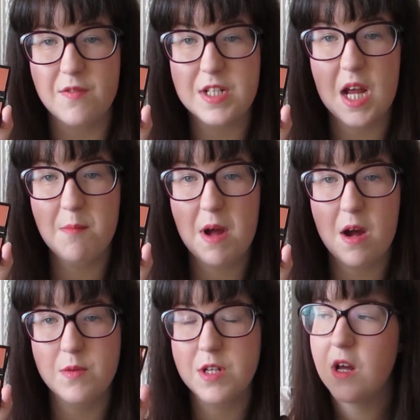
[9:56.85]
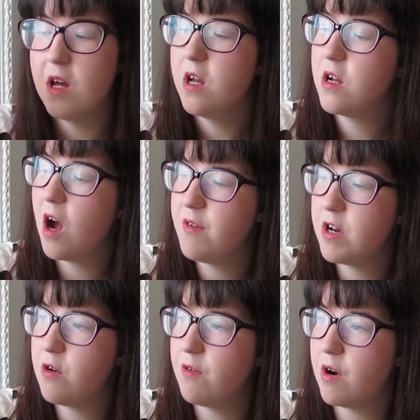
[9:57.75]
And for £10, can't
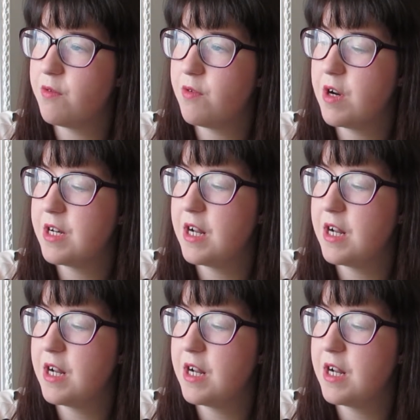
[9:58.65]
really go wrong for it,